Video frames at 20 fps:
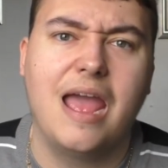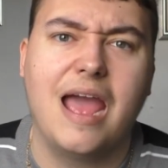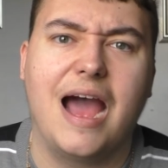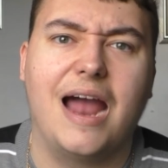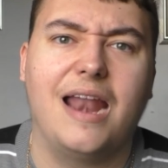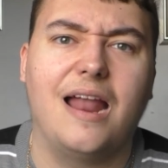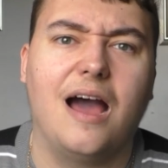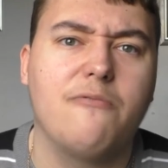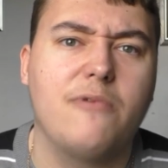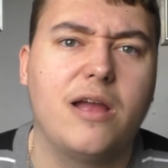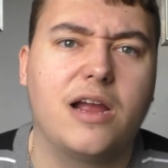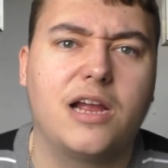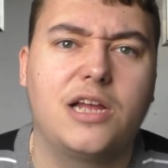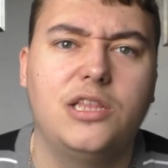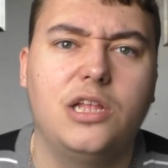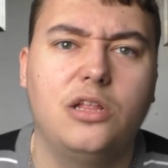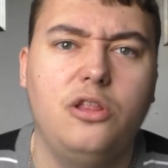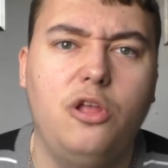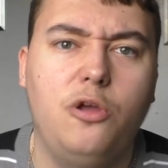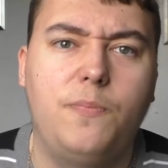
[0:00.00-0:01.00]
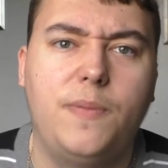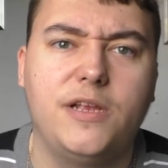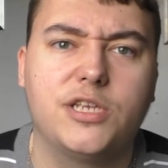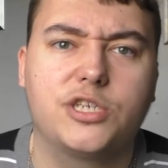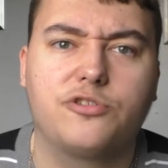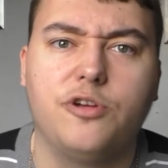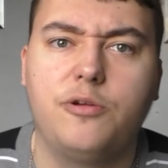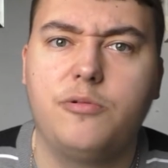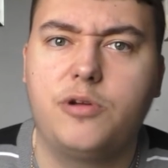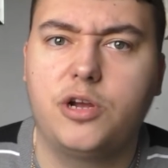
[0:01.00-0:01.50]
And I reckon the
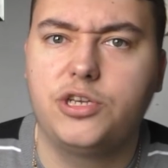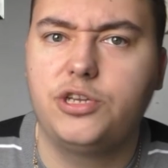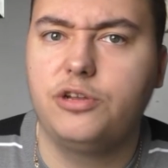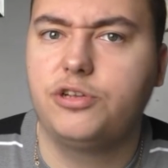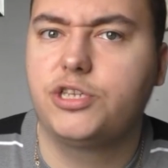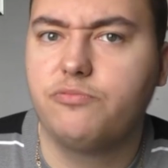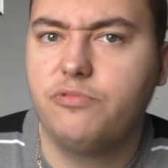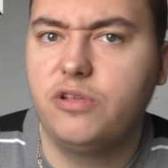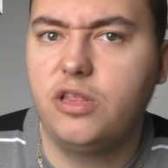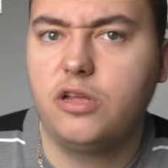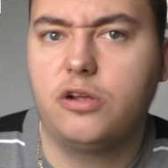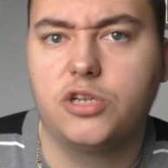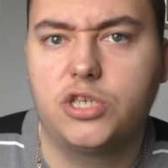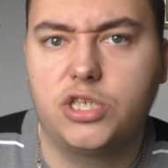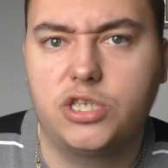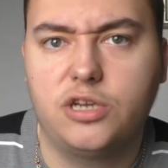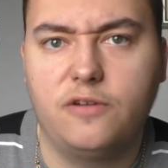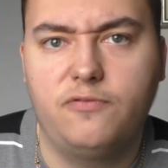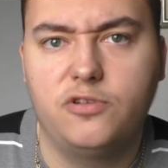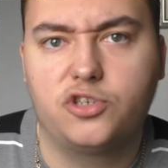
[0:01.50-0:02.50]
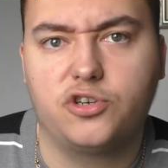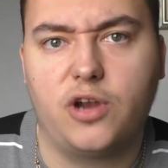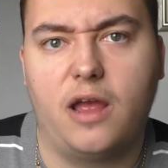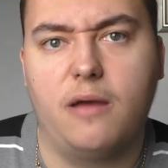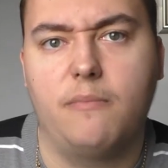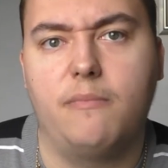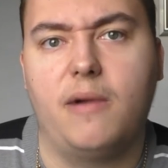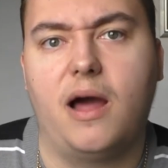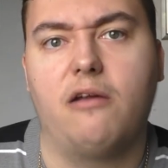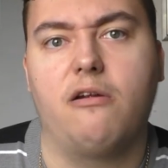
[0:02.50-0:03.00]
Loopings Group could do some really good stuff with
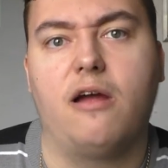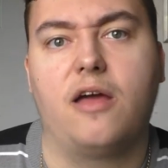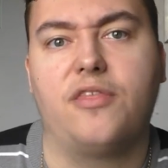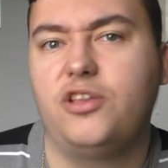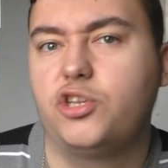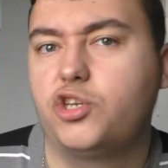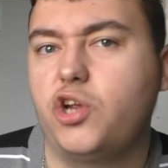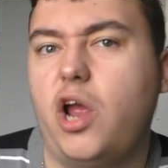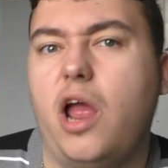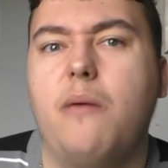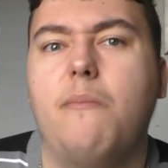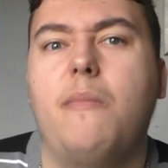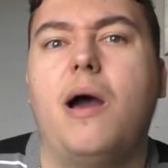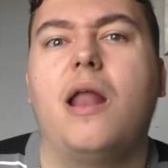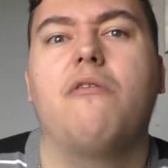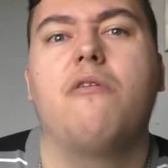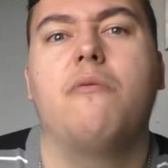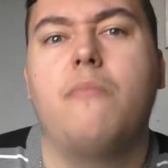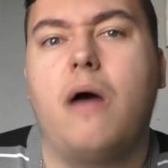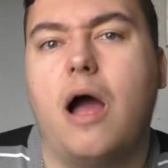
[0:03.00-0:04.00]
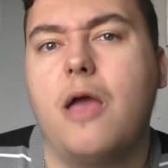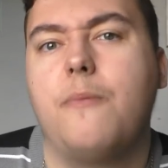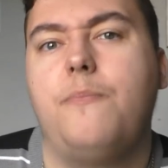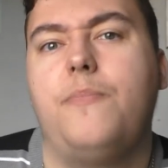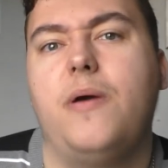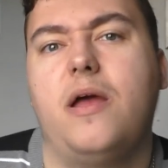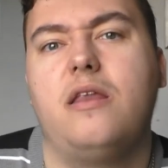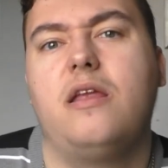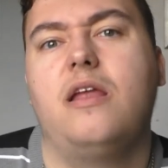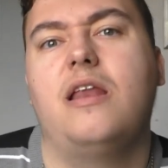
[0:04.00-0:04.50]
Drayton Manor. I think Drayton Manor, in my
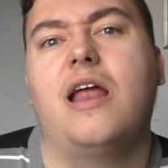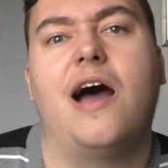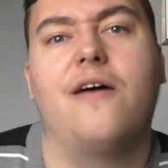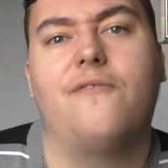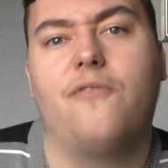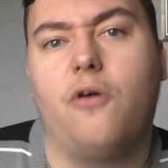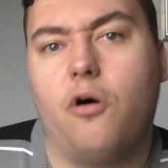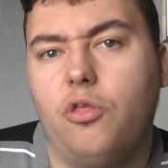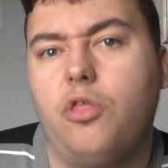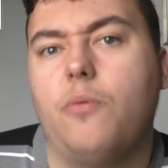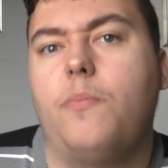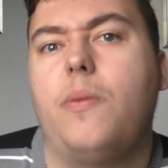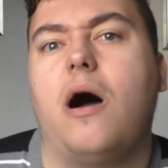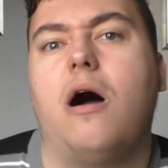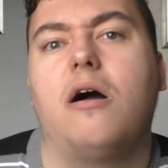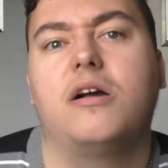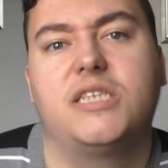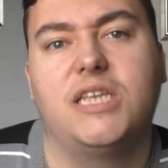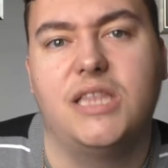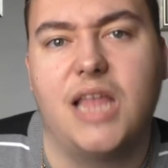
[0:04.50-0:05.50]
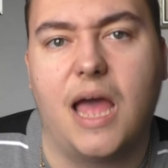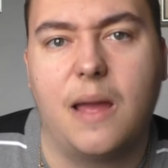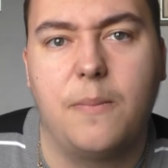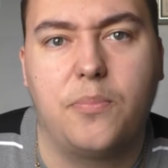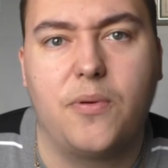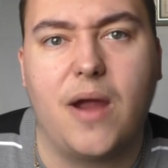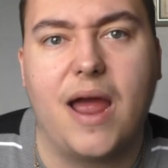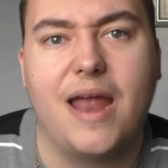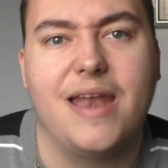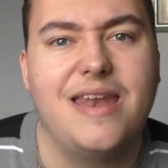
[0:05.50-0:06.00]
opinion, out of all the parks in their
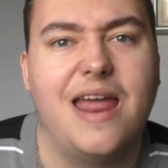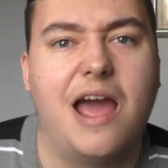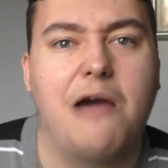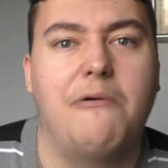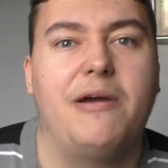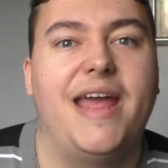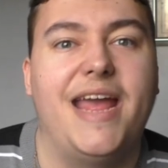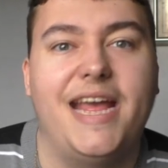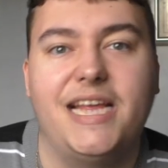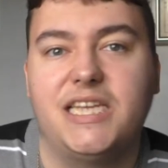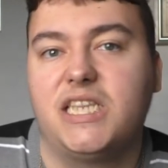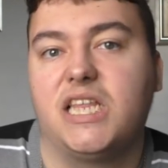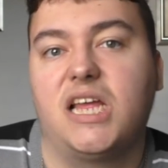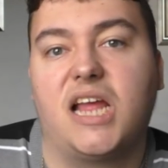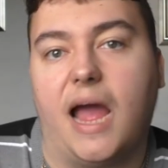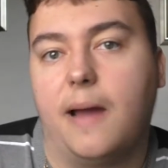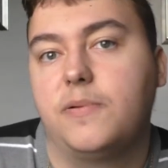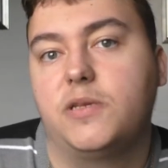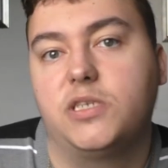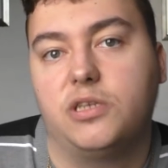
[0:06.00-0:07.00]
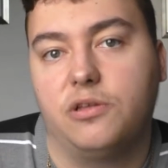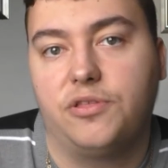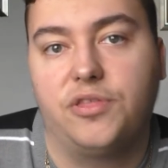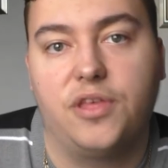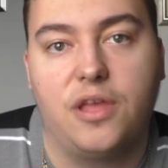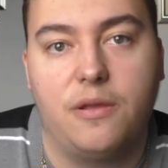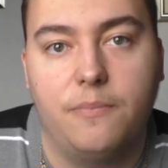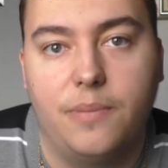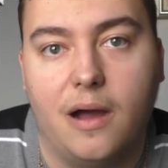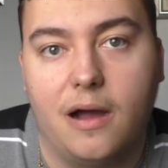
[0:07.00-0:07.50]
brand now, it is the capital
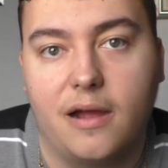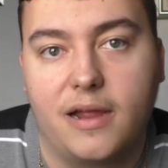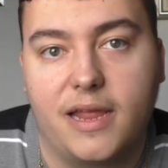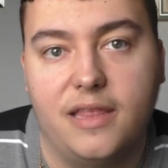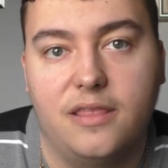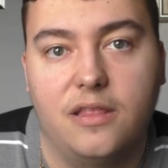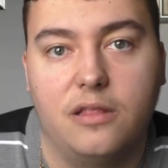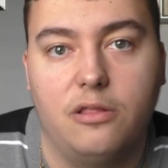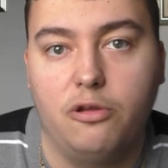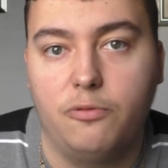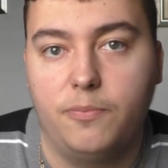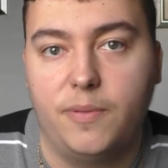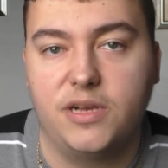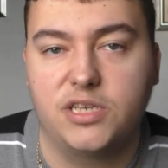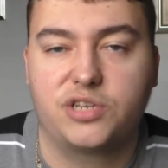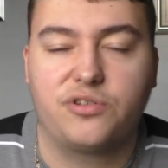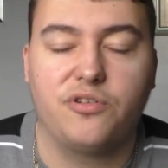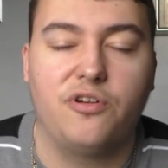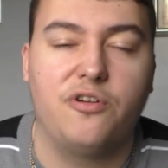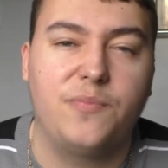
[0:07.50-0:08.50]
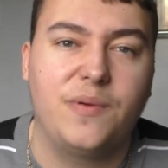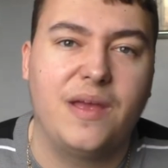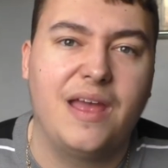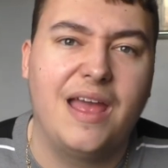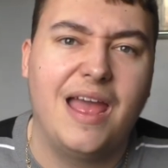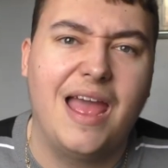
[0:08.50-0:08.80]
theme park in the Loopings Group.